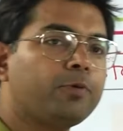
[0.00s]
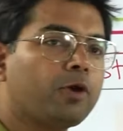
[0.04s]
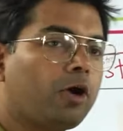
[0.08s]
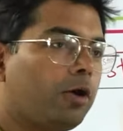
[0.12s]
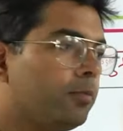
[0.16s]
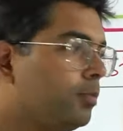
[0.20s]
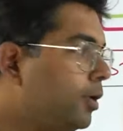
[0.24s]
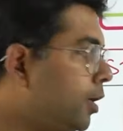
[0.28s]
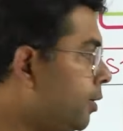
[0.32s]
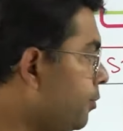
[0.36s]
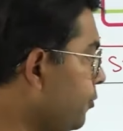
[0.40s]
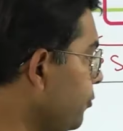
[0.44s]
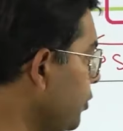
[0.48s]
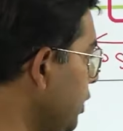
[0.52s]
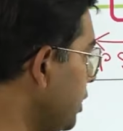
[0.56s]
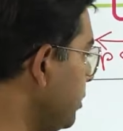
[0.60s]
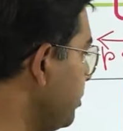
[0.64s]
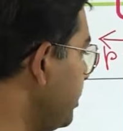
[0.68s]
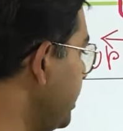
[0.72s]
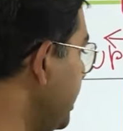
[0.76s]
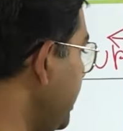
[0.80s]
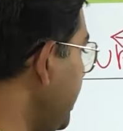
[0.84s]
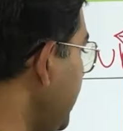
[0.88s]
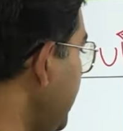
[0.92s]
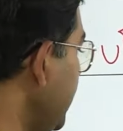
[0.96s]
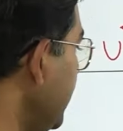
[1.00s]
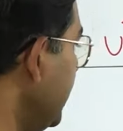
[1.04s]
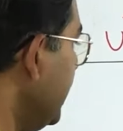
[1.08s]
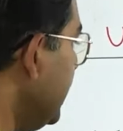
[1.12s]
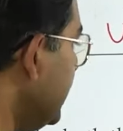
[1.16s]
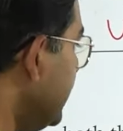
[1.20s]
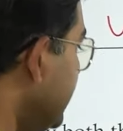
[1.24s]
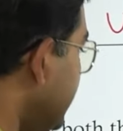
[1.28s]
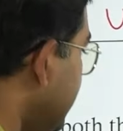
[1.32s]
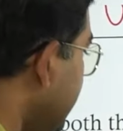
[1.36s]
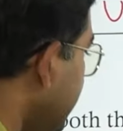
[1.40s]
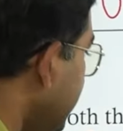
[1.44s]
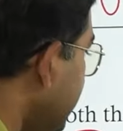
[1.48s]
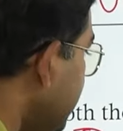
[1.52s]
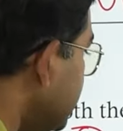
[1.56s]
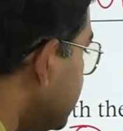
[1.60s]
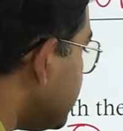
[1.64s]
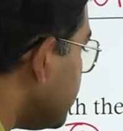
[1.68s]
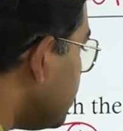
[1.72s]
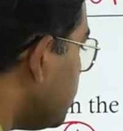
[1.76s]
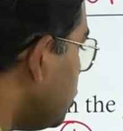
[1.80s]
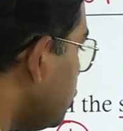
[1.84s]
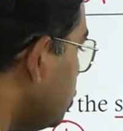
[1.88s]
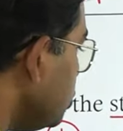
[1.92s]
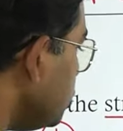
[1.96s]
problem will be these
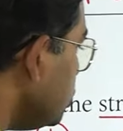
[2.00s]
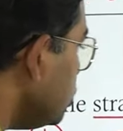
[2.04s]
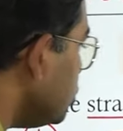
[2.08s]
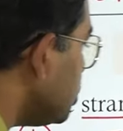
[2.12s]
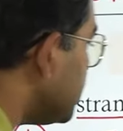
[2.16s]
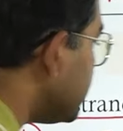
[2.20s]
2